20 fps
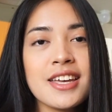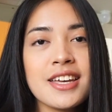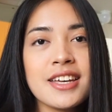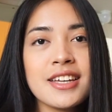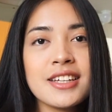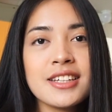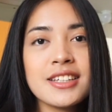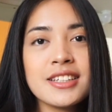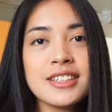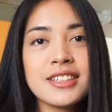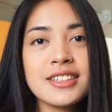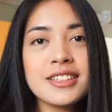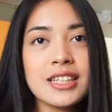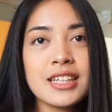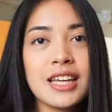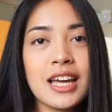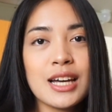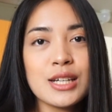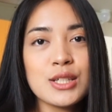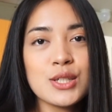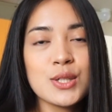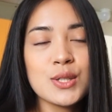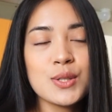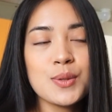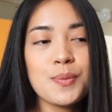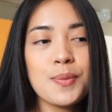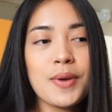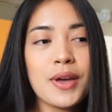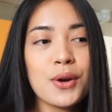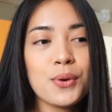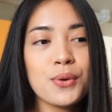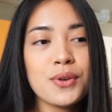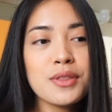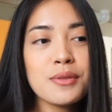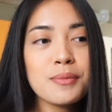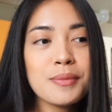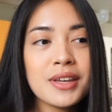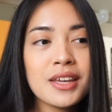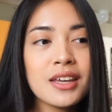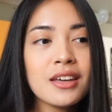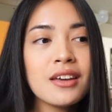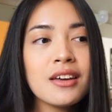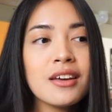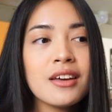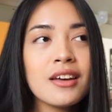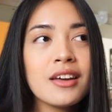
and yeah just bear with me